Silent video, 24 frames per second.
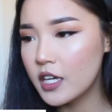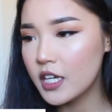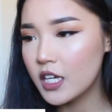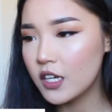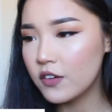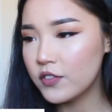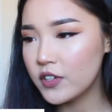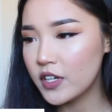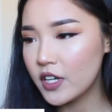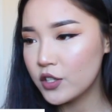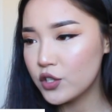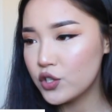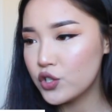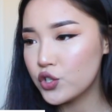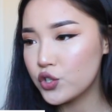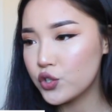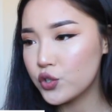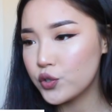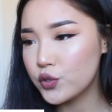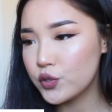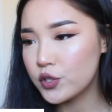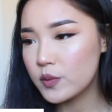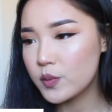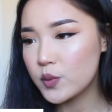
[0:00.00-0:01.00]
If you had to
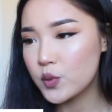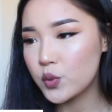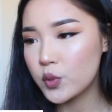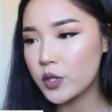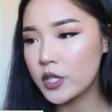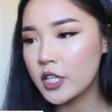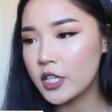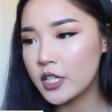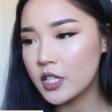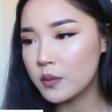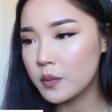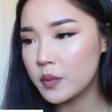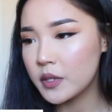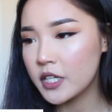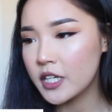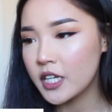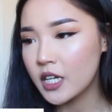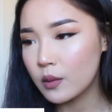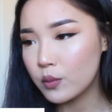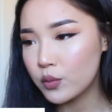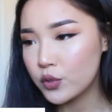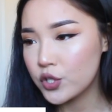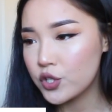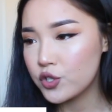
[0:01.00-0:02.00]
choose between being
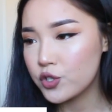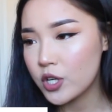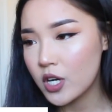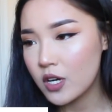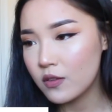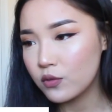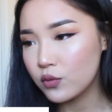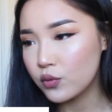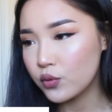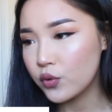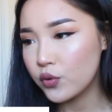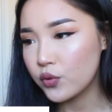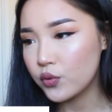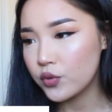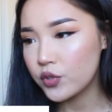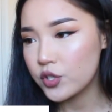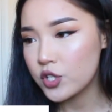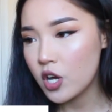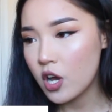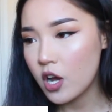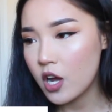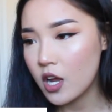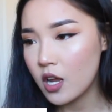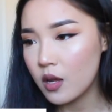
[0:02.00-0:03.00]
able to travel through
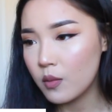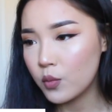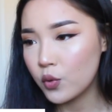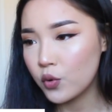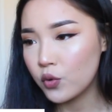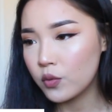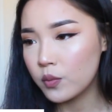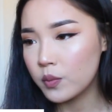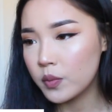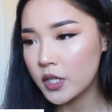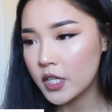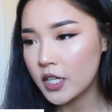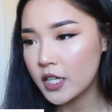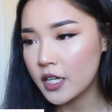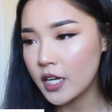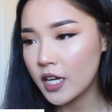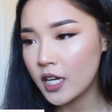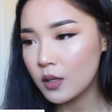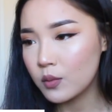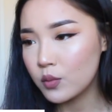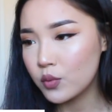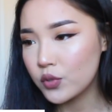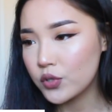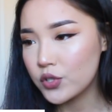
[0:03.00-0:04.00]
time or being
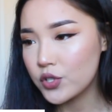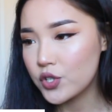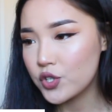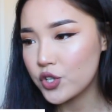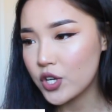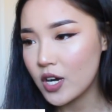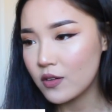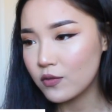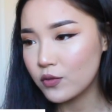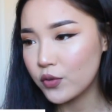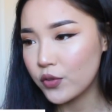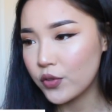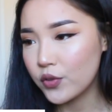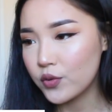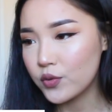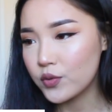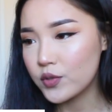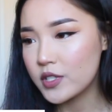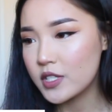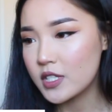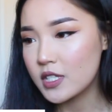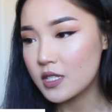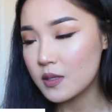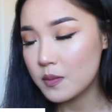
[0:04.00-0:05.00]
able to travel
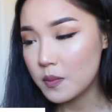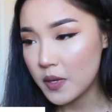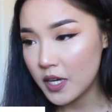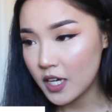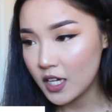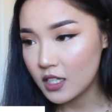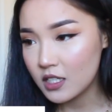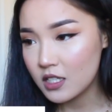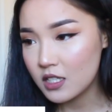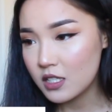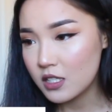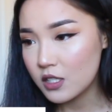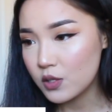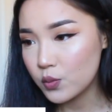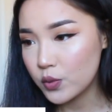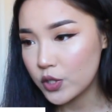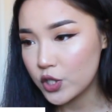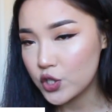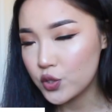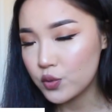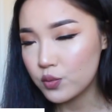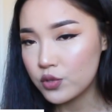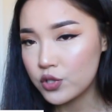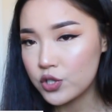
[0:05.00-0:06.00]
through space,
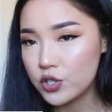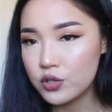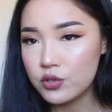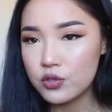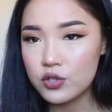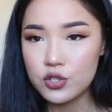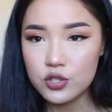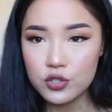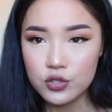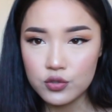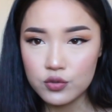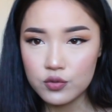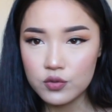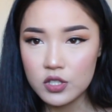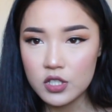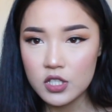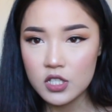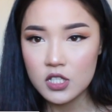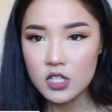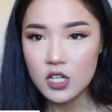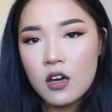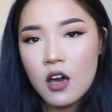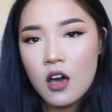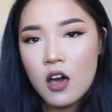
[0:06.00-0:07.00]
which would you choose?
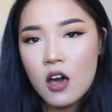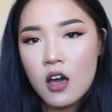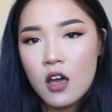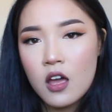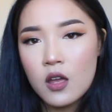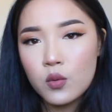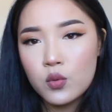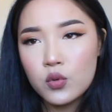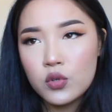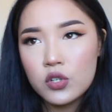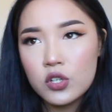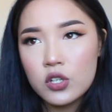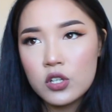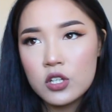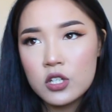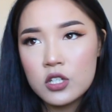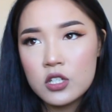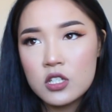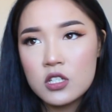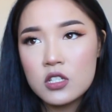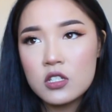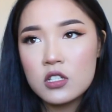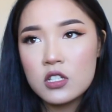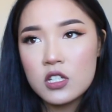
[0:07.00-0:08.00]
I would
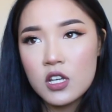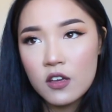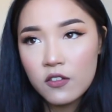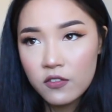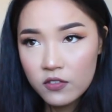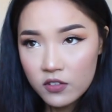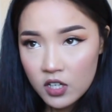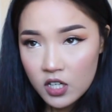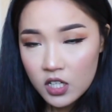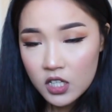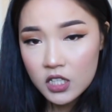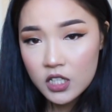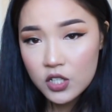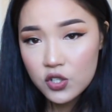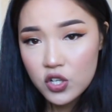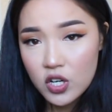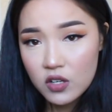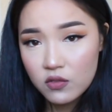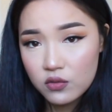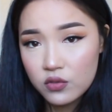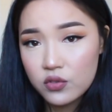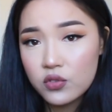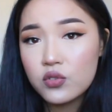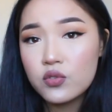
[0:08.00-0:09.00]
definitely
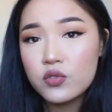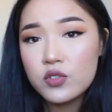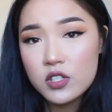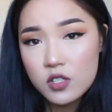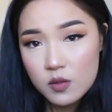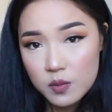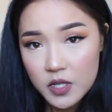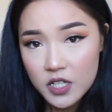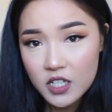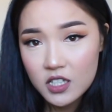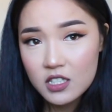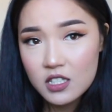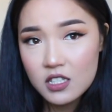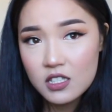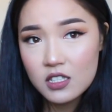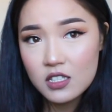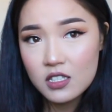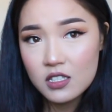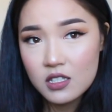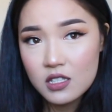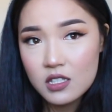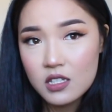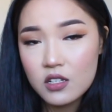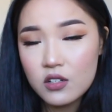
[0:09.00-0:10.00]
travel through space
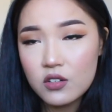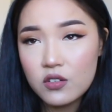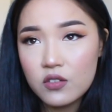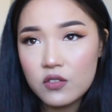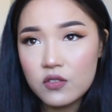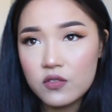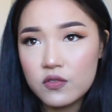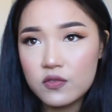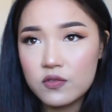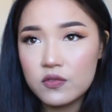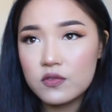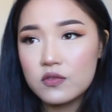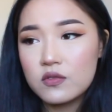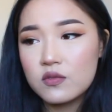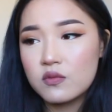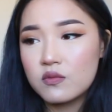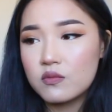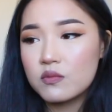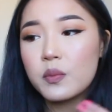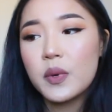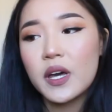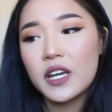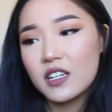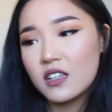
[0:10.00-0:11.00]
instead of
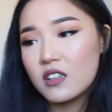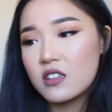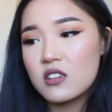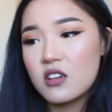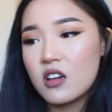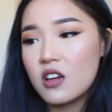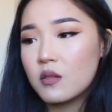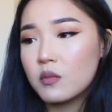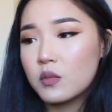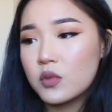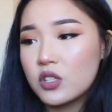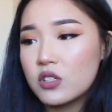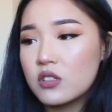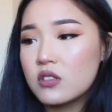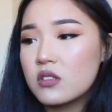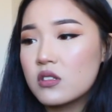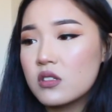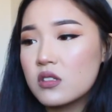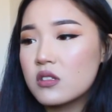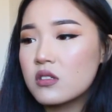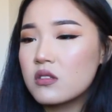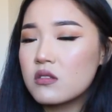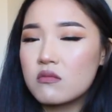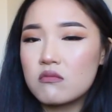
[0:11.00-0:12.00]
back in time
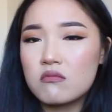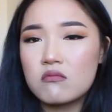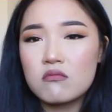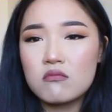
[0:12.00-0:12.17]
because